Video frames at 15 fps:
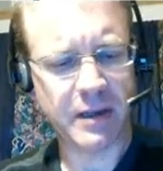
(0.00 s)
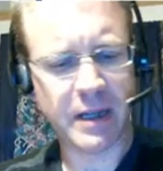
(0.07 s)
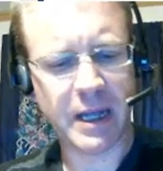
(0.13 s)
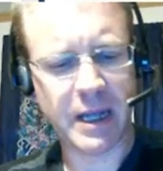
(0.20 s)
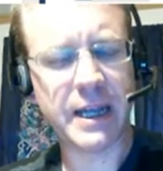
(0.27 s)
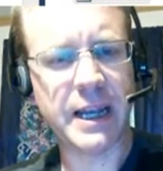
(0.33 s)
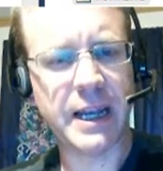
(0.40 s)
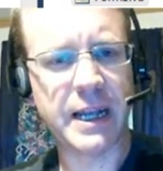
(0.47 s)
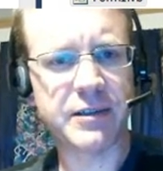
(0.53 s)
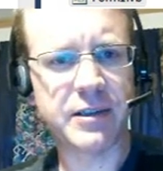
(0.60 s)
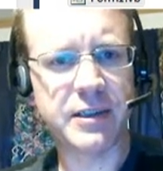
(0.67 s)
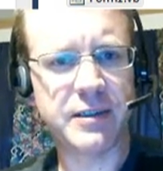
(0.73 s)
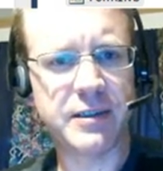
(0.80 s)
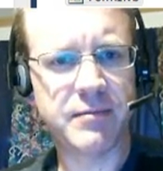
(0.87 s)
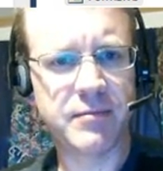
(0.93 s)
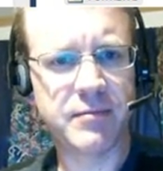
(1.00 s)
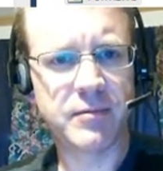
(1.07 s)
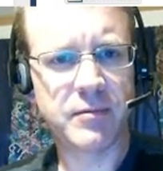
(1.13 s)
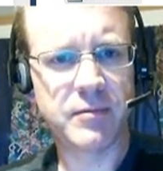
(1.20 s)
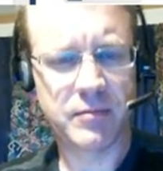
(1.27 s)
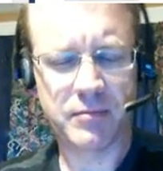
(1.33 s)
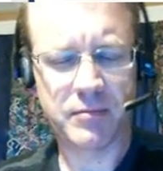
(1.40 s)
then I can actually
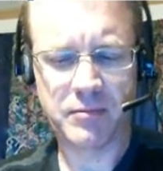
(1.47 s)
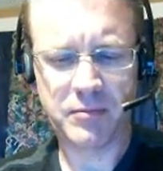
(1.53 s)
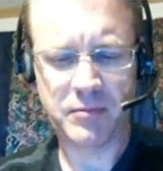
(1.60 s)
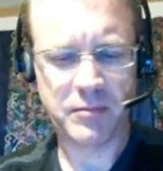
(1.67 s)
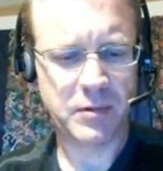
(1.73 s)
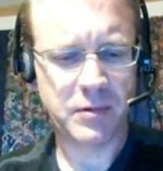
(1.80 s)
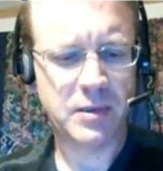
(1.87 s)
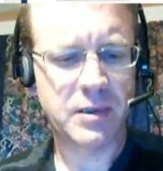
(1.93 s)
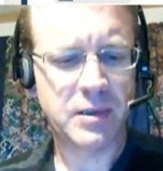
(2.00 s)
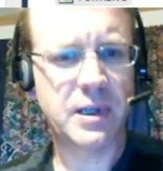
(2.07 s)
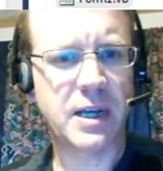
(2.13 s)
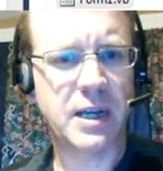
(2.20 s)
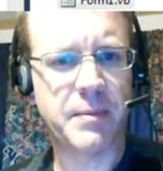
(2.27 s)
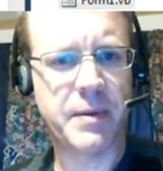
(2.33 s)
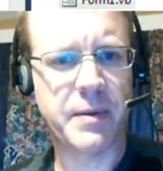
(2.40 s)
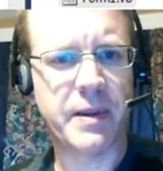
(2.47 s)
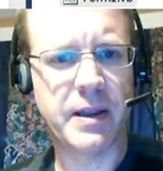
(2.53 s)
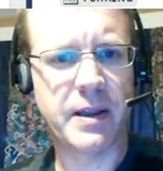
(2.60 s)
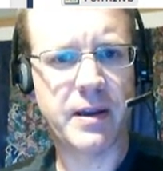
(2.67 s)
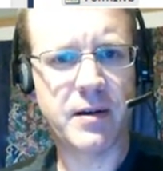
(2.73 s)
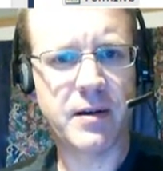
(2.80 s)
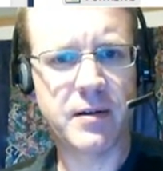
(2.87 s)
copy that
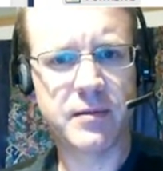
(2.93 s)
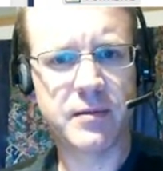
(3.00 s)
here.